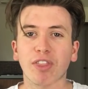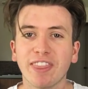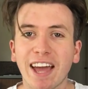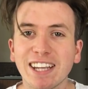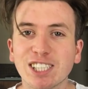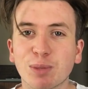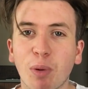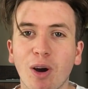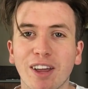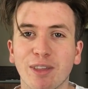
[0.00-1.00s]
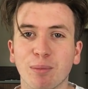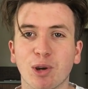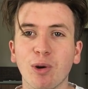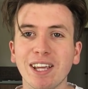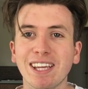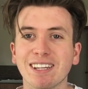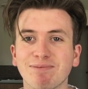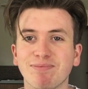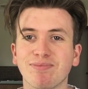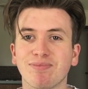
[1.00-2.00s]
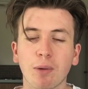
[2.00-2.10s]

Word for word: Wouldn't that inspire them, Goody? I'm